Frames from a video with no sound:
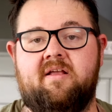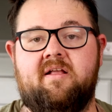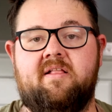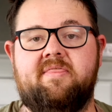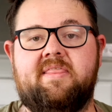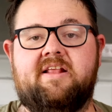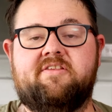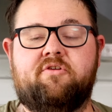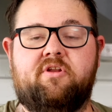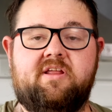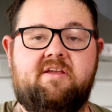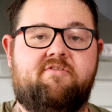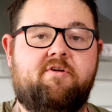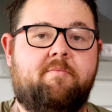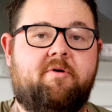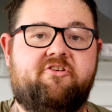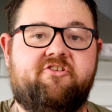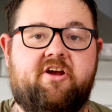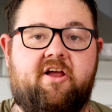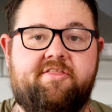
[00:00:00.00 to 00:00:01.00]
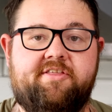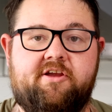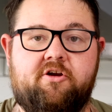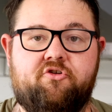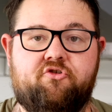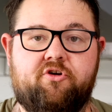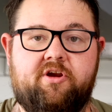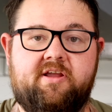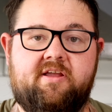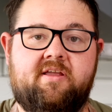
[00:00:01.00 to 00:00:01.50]
That's going to give you a much healthier
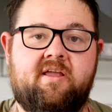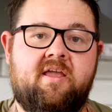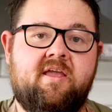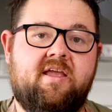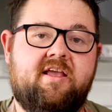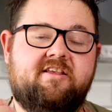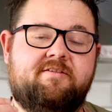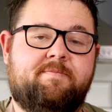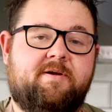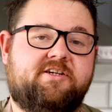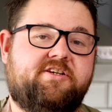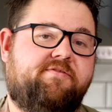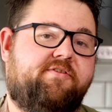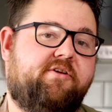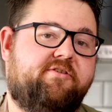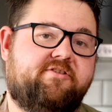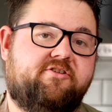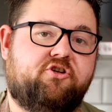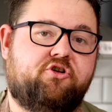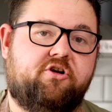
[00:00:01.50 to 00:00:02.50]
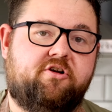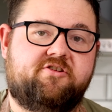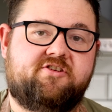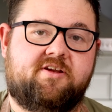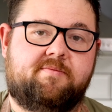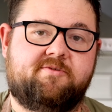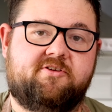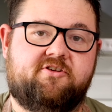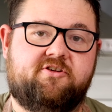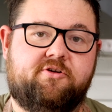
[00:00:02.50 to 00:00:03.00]
drink, especially if you use a sugar
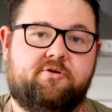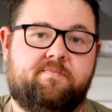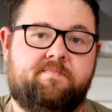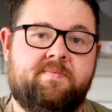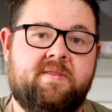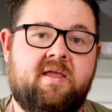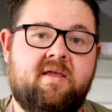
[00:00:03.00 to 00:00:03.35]
substitute.